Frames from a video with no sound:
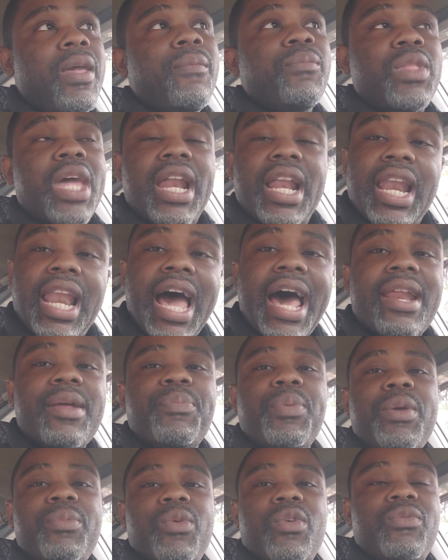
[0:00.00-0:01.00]
that a lot
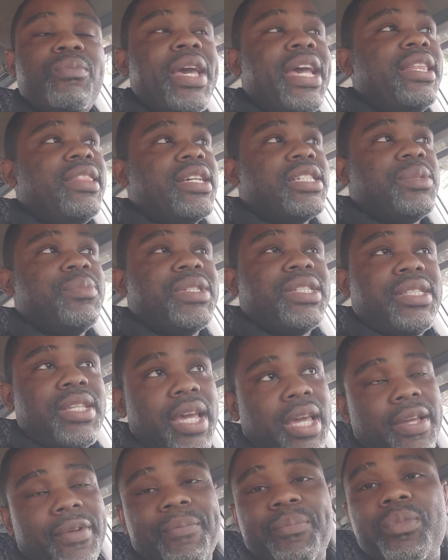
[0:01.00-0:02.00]
of people have made this
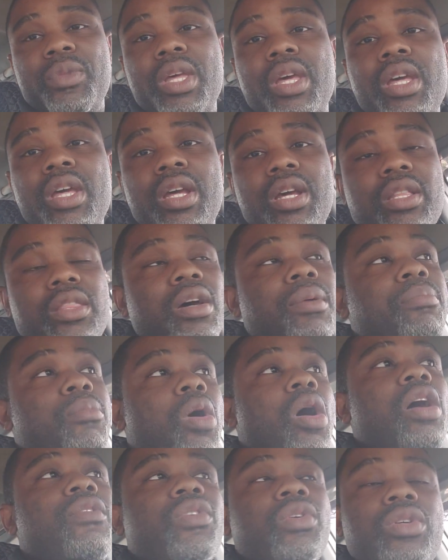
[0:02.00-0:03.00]
mistake. The
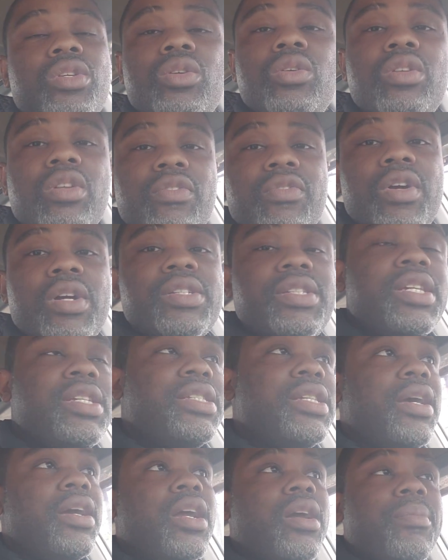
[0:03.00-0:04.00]
Marvel Universe
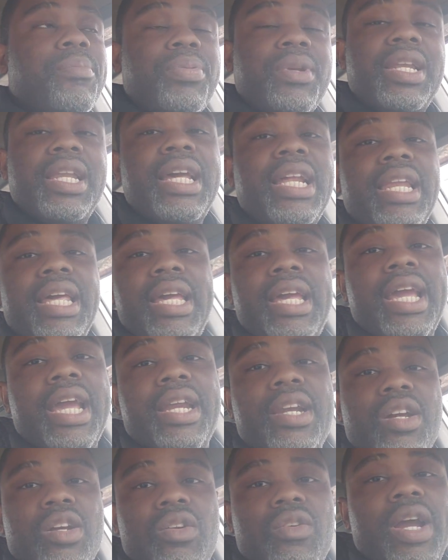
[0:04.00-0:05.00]
is a completely
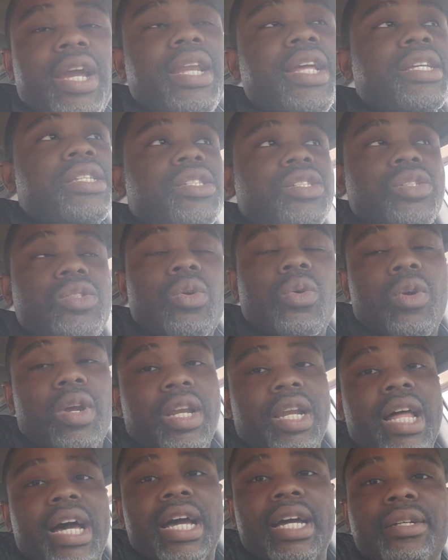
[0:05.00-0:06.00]
integrated
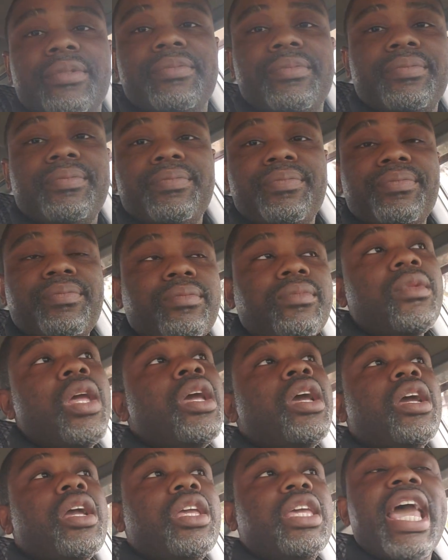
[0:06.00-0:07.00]
storyline.
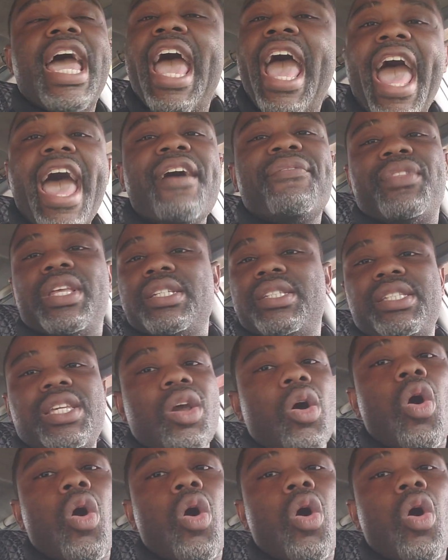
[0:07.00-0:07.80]
you have to see